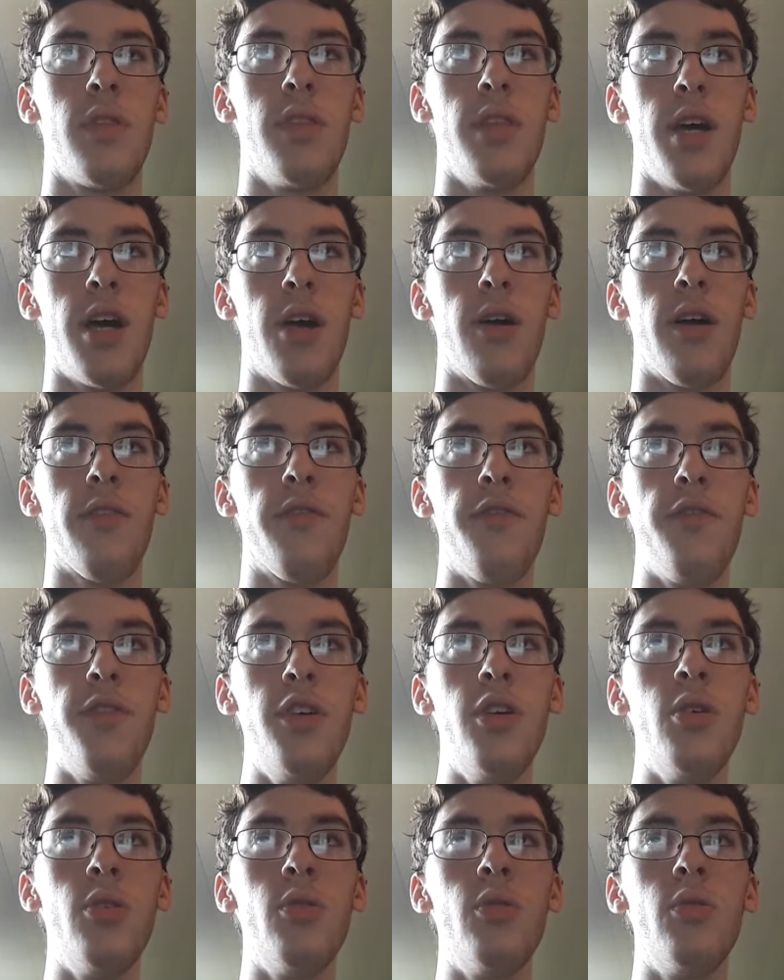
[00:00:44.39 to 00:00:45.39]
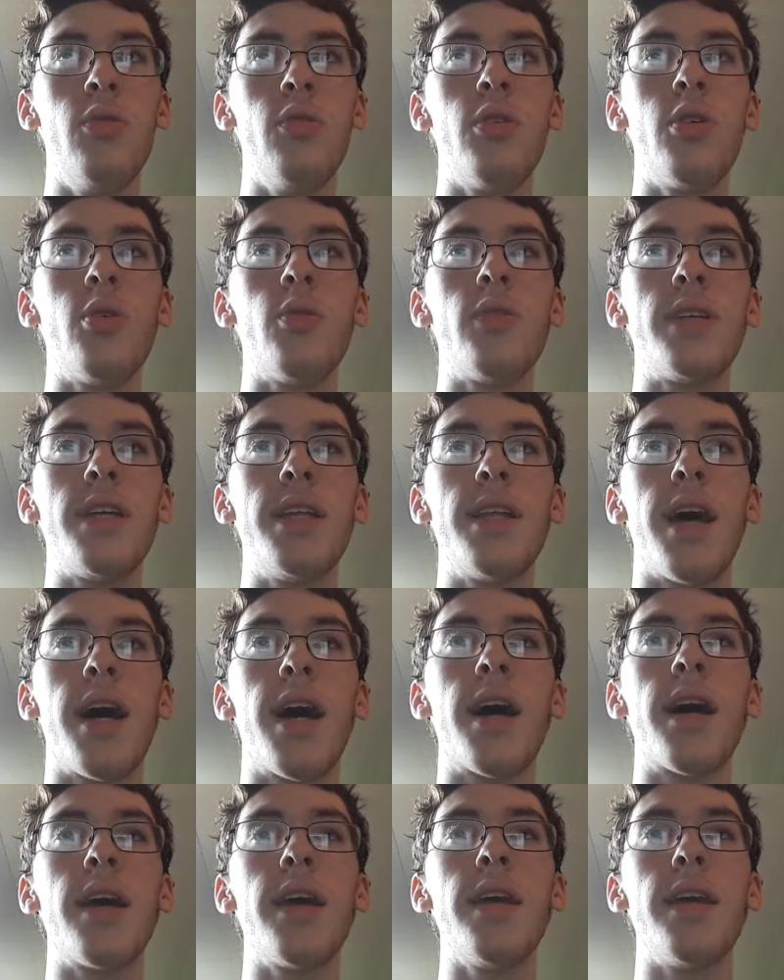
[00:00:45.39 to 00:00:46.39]
There are few who
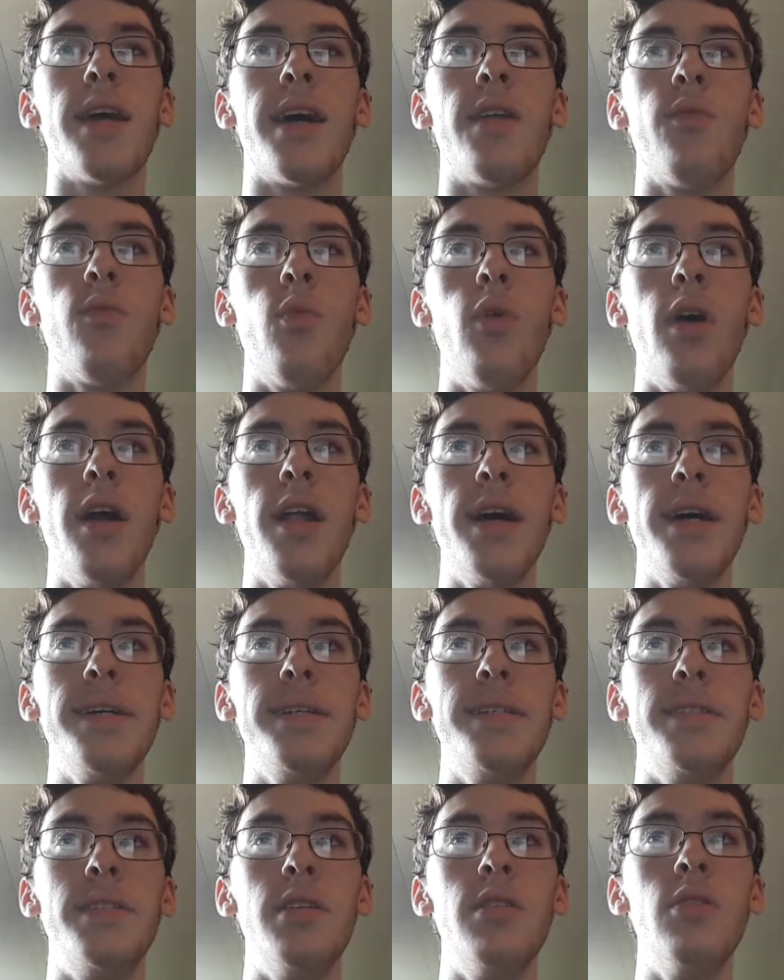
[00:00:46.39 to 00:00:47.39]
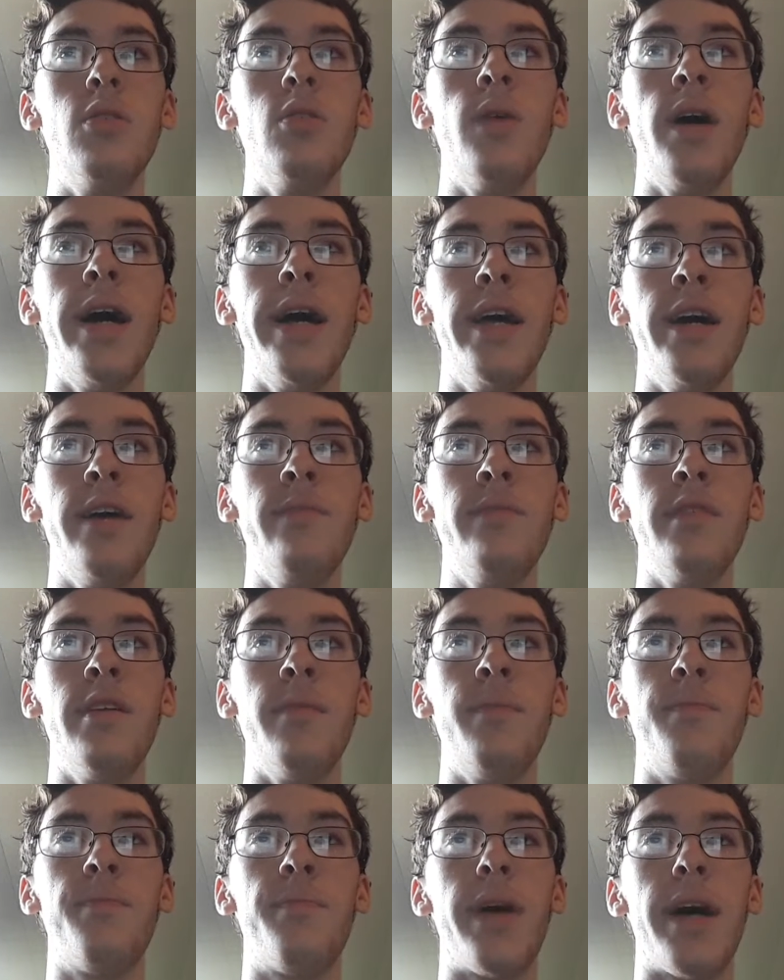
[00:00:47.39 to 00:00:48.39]
deny it. What I do, I am
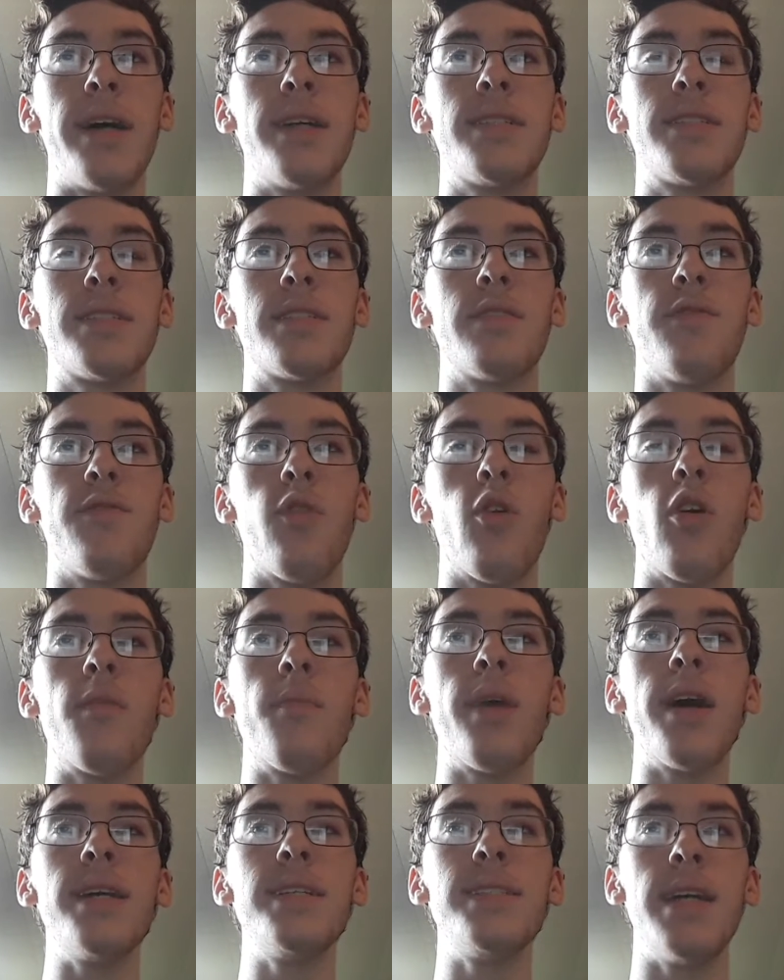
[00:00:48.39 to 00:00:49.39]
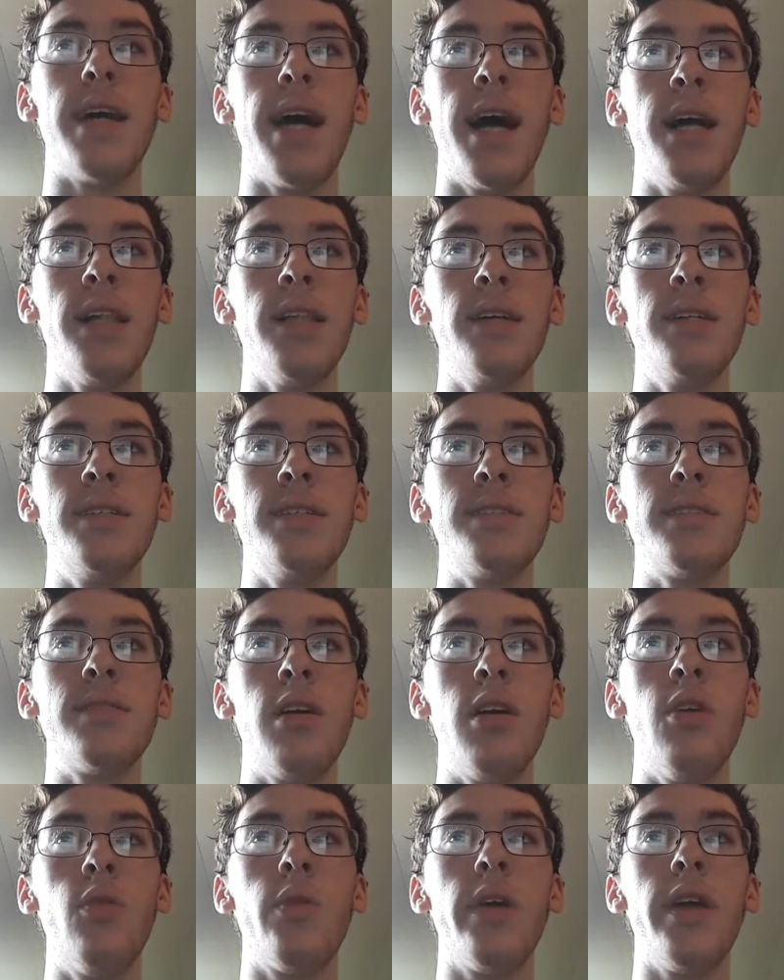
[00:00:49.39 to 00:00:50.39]
the best, for my talents
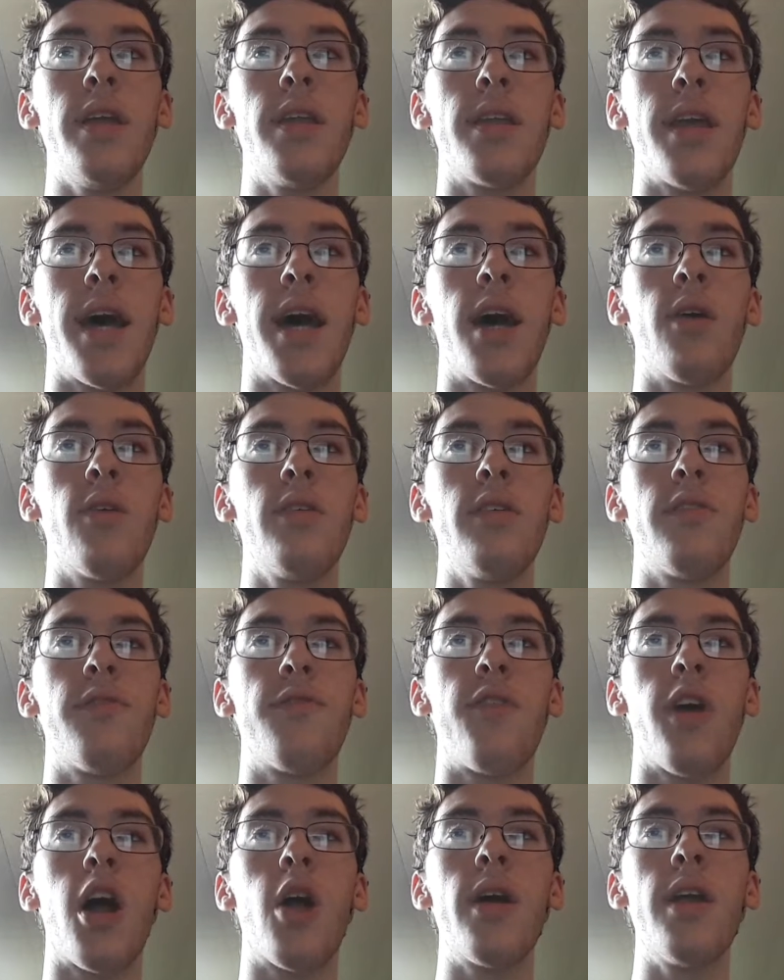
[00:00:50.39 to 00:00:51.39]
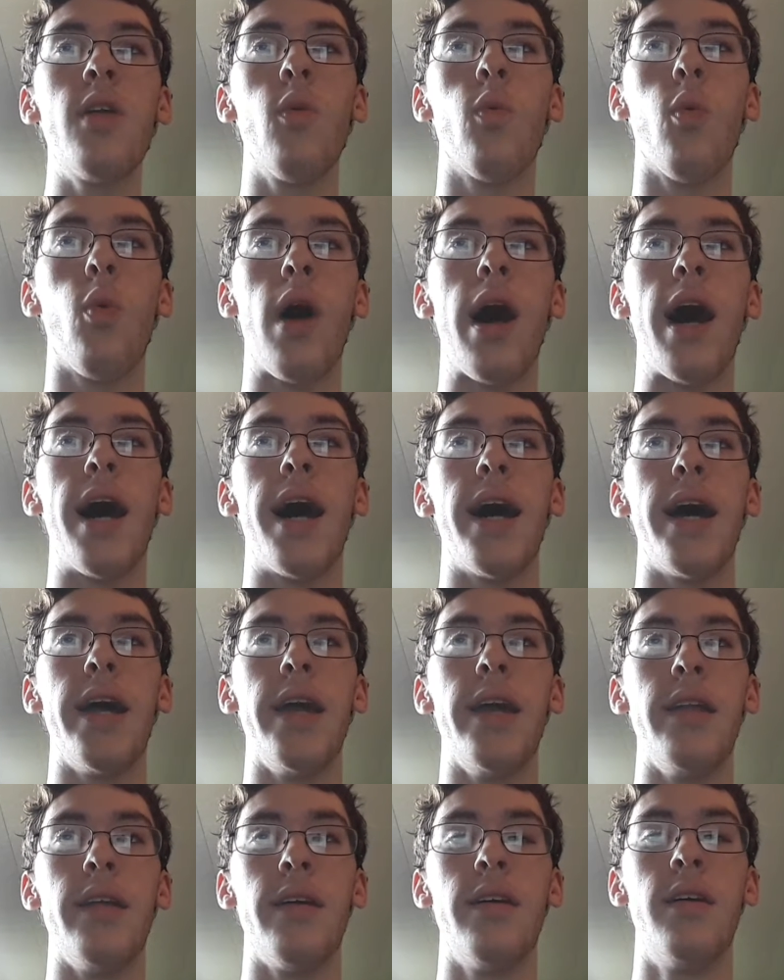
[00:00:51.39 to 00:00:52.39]
are renowned far and wide.